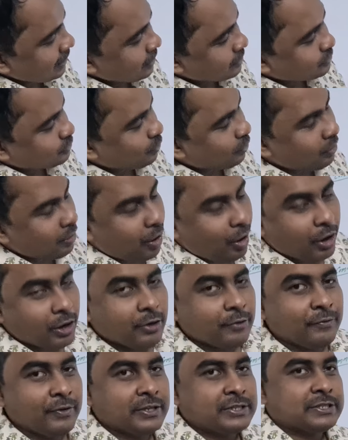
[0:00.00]
So
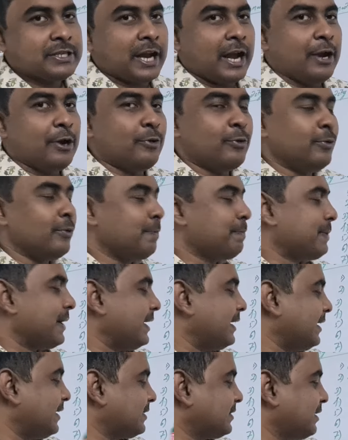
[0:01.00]
always try to
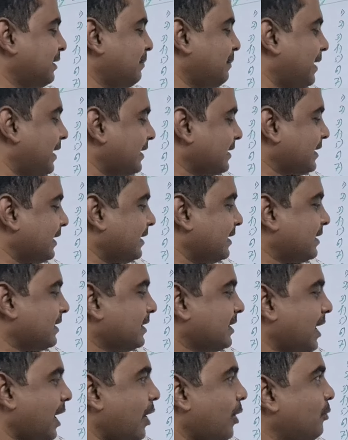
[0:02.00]
predict the market.
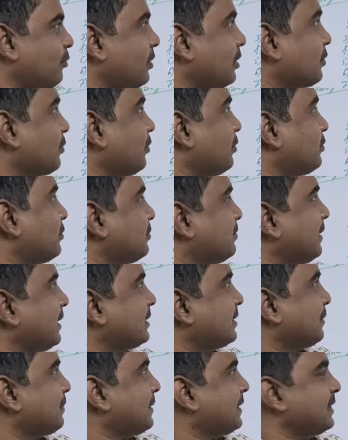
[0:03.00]
How we are going to make
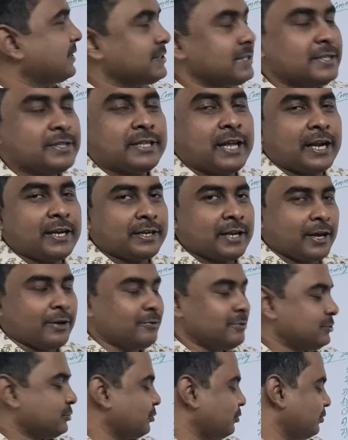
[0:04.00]
the prediction, that I
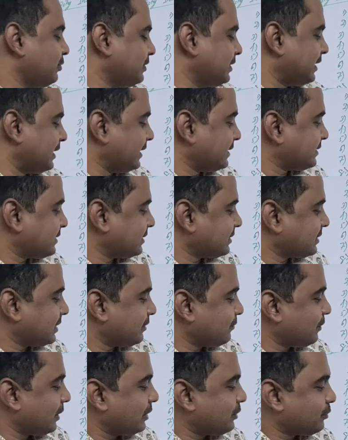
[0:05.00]
will show you in the next session,
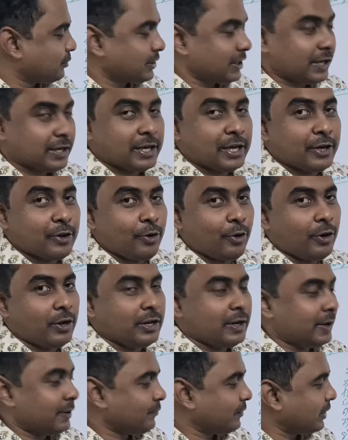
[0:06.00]
when to take a call
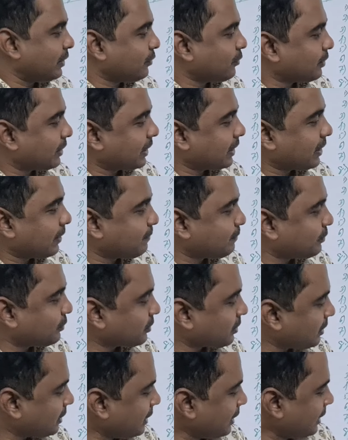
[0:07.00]
and when to take a put.
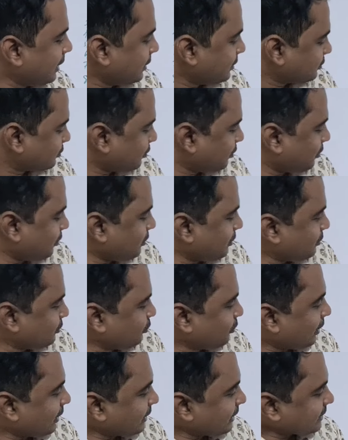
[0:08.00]
So you
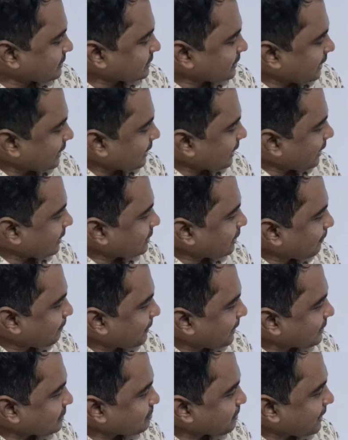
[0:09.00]
understand, right, the
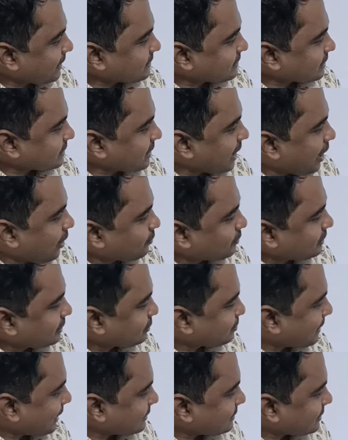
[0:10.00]
base prices, how these
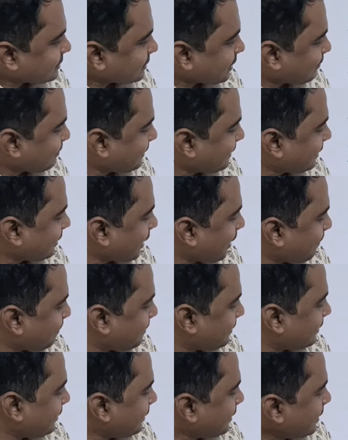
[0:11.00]
prices are being up,
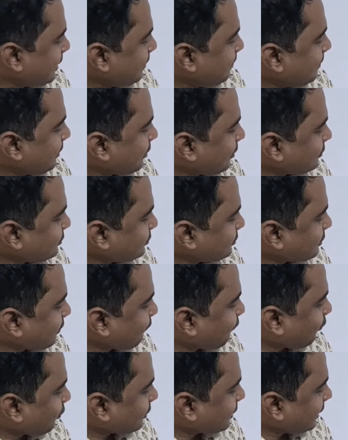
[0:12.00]
because you see
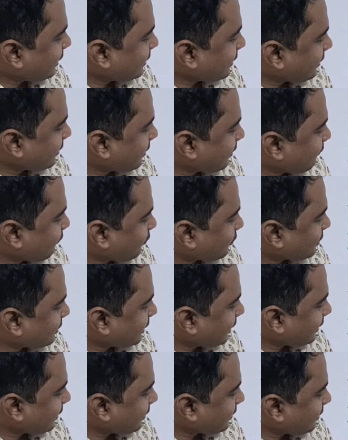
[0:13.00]
4800,
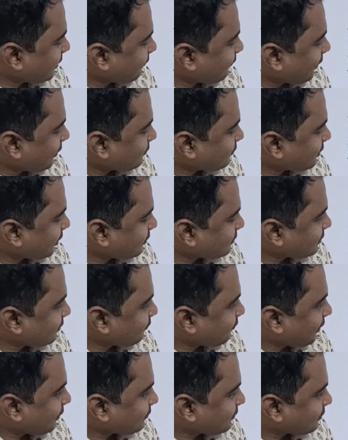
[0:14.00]
4900, 5000,
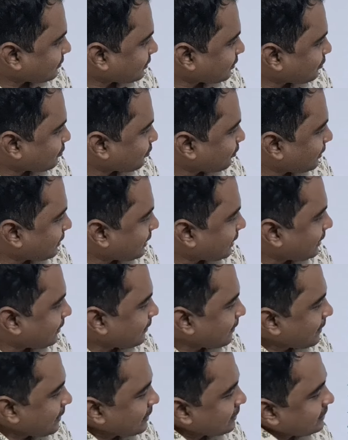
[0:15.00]
5200,
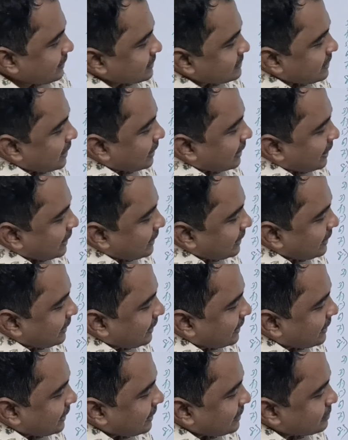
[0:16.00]
these are getting
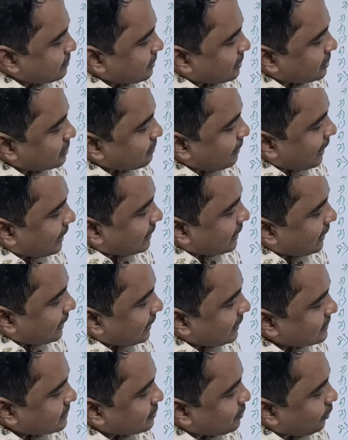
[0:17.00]
decreased because market
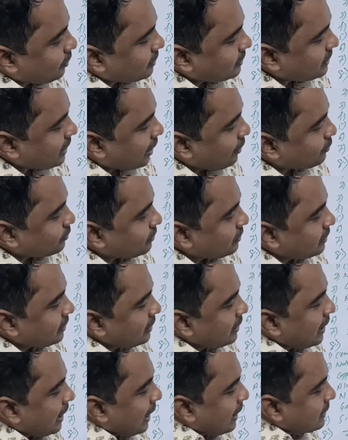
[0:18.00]
is going down
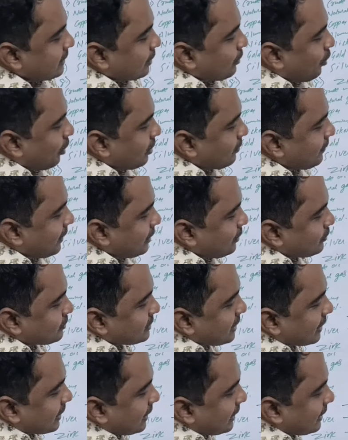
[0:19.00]
and the call values
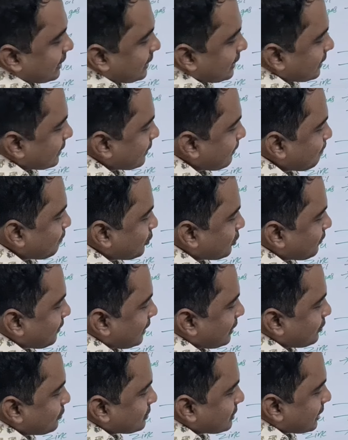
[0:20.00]
are getting, put
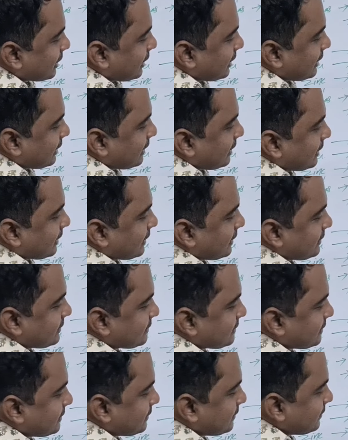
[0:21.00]
values are getting
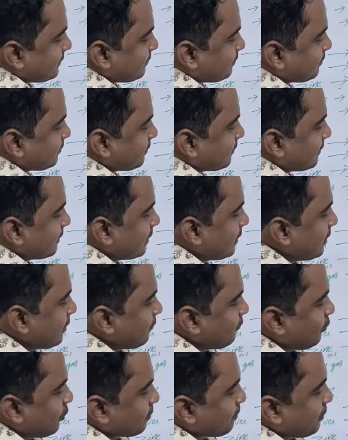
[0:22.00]
increased.
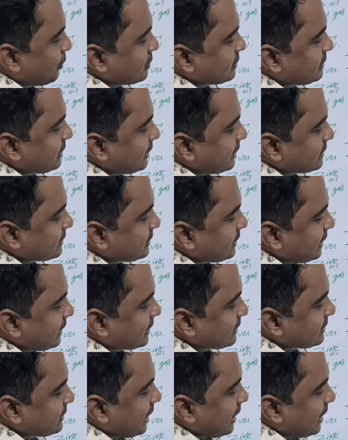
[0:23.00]
4.66,